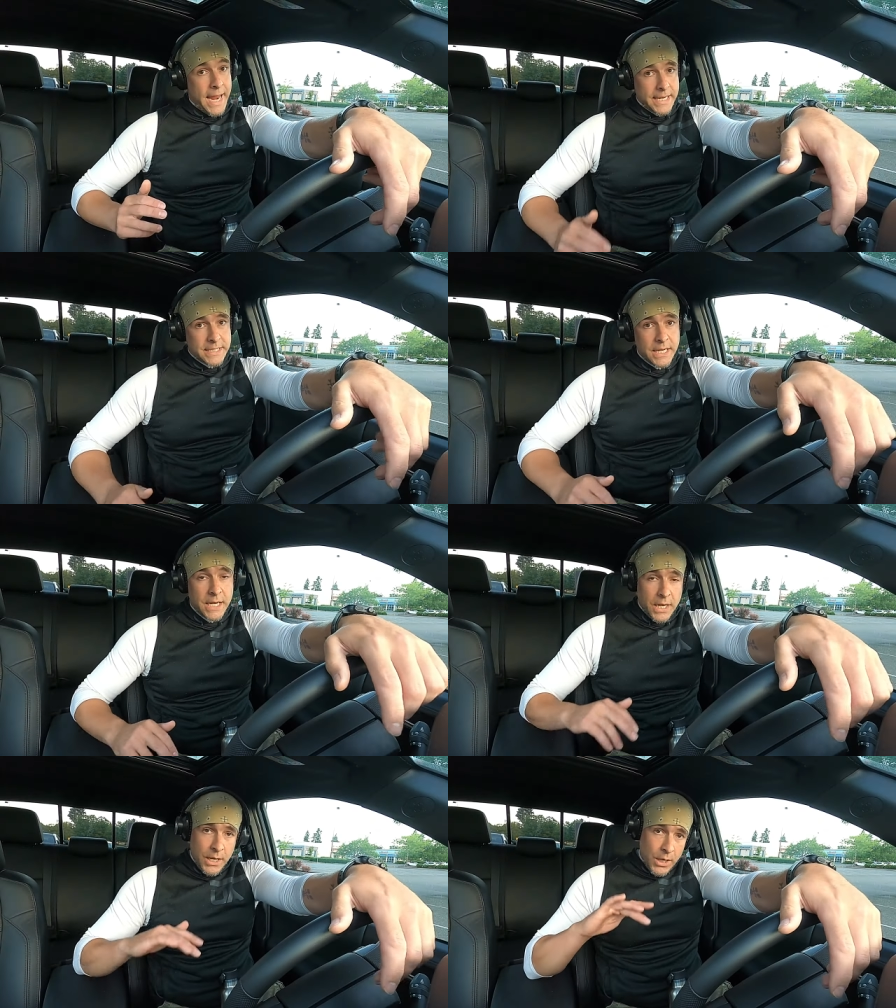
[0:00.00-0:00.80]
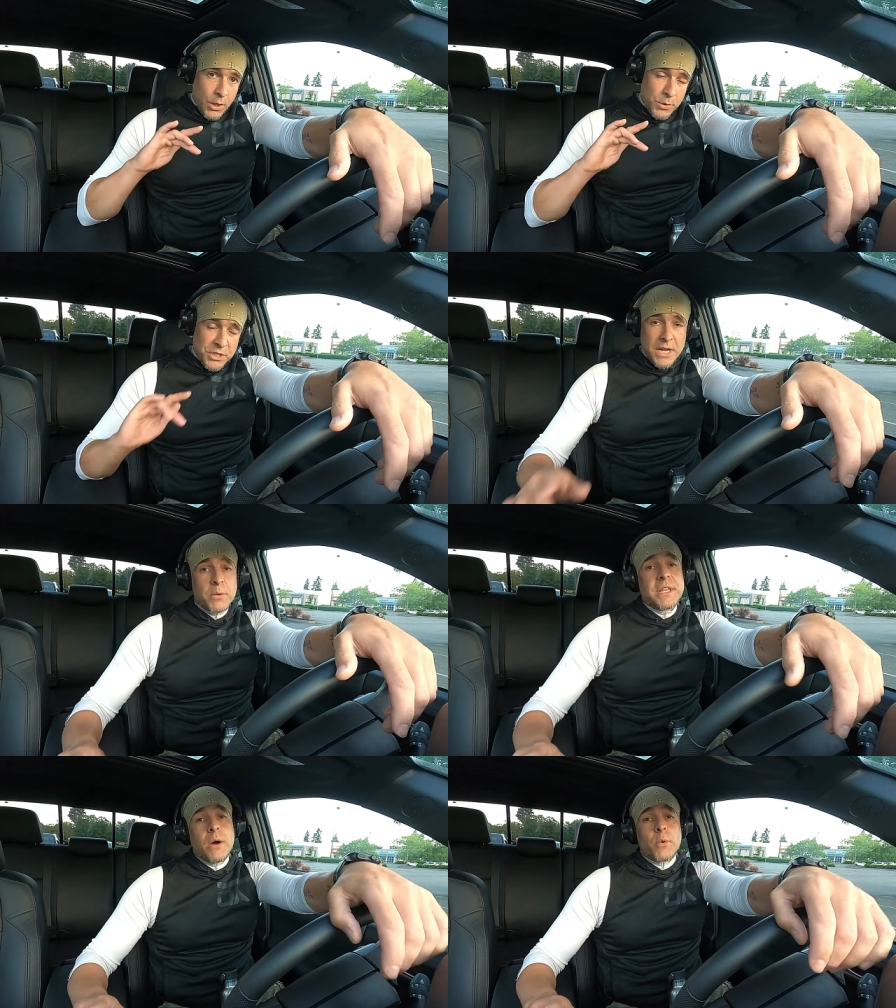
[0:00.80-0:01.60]
And when you're done
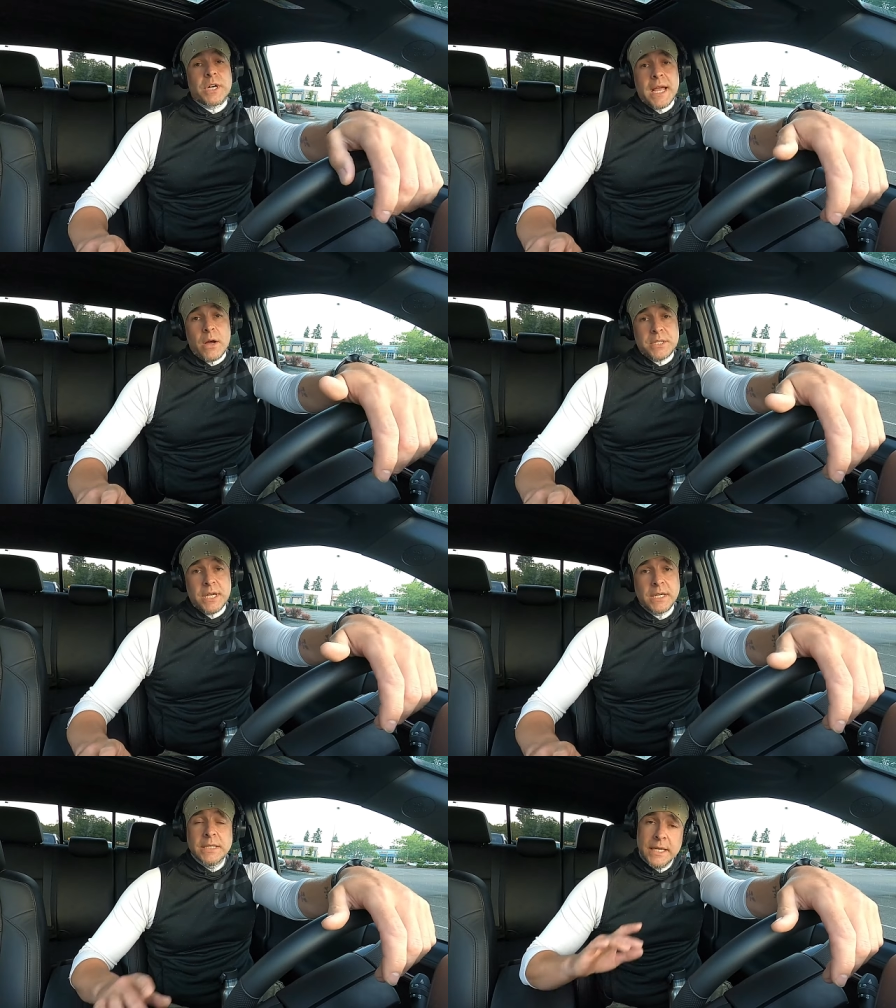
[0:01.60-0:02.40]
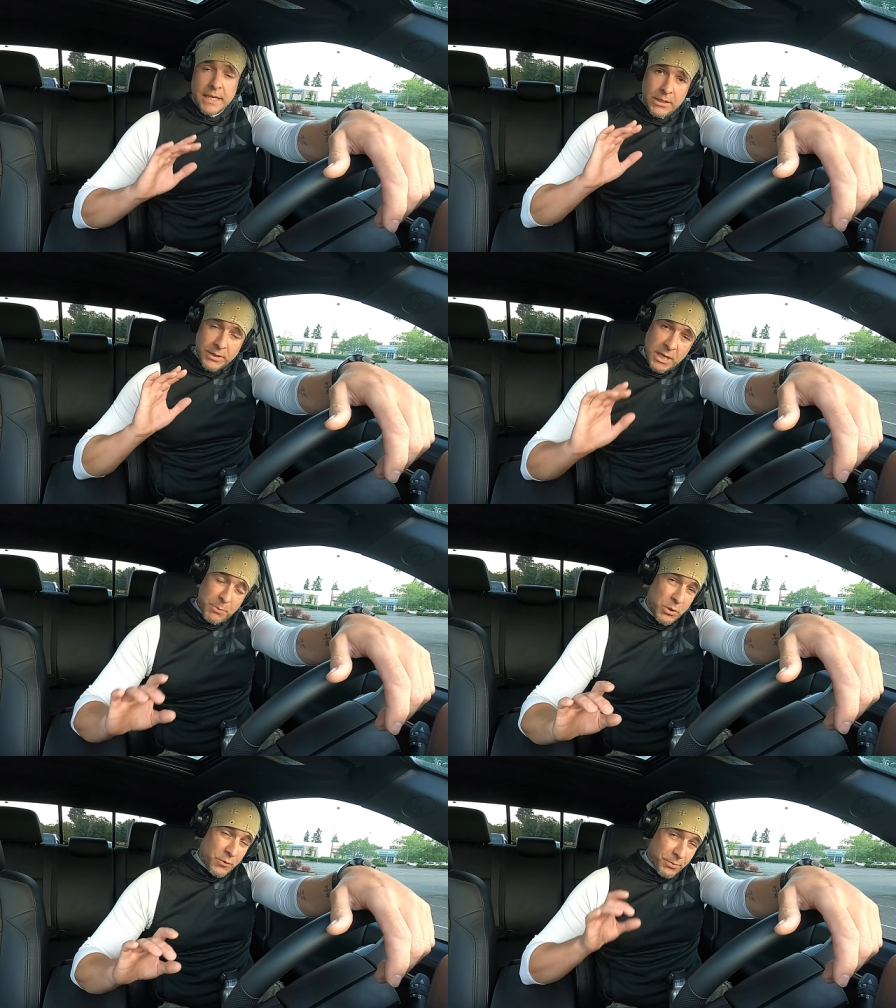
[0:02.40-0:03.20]
with that workout, it'll
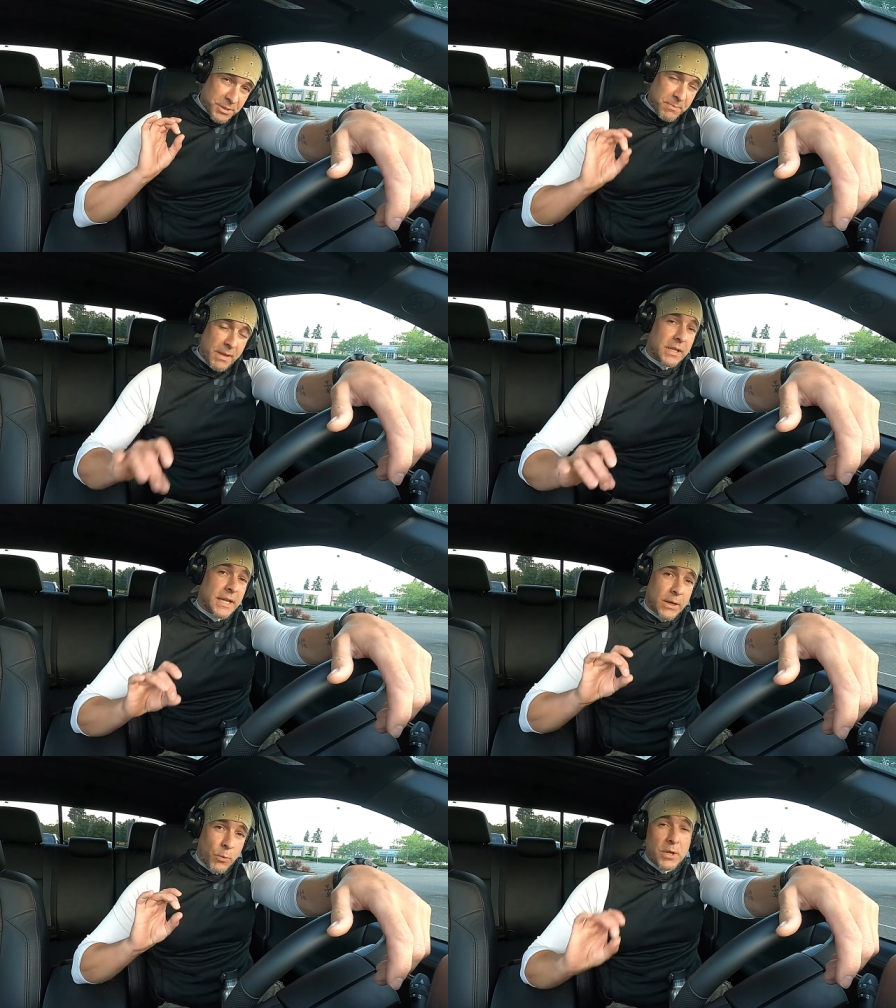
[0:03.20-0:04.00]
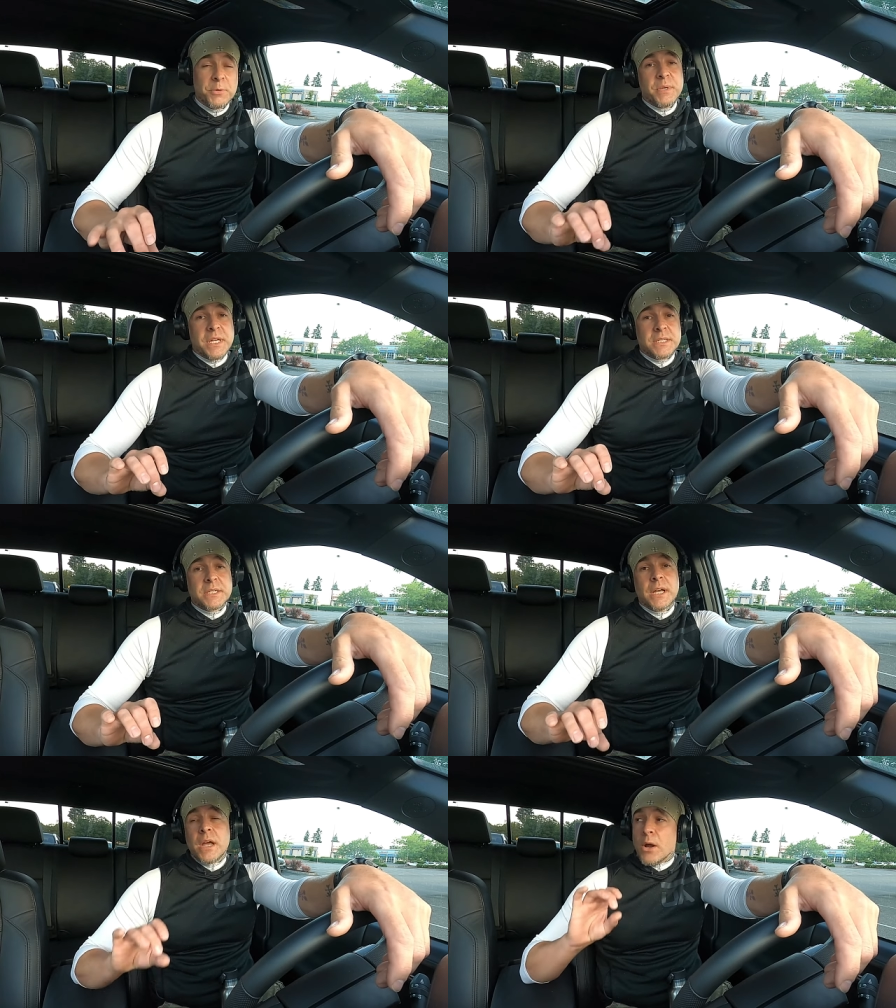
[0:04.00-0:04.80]
keep you from smelling like a
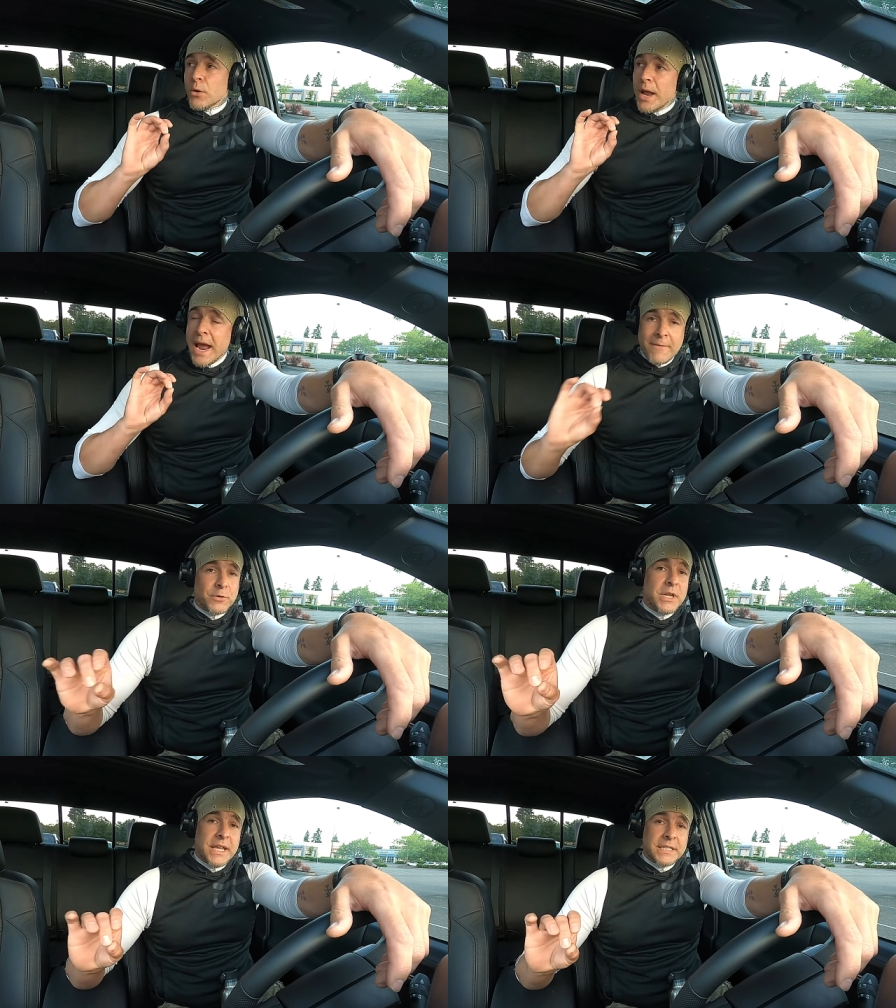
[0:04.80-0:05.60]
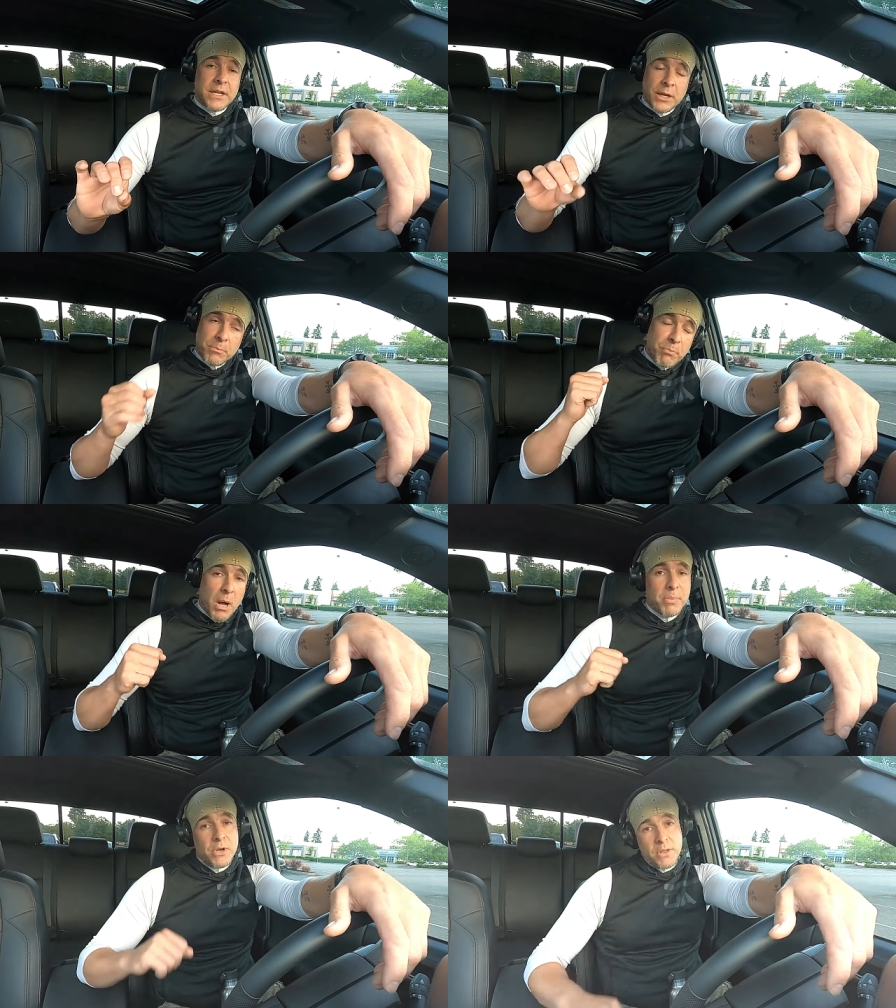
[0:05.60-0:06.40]
wildebeest after you get done
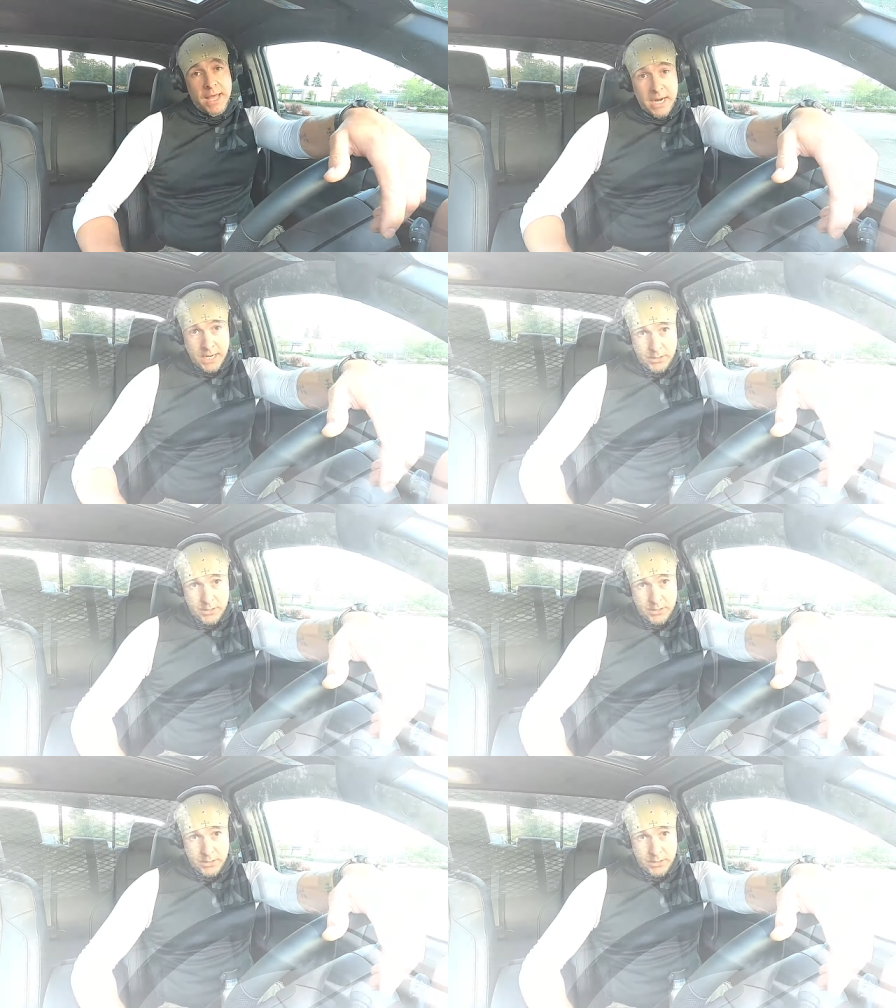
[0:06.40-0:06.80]
pumping all that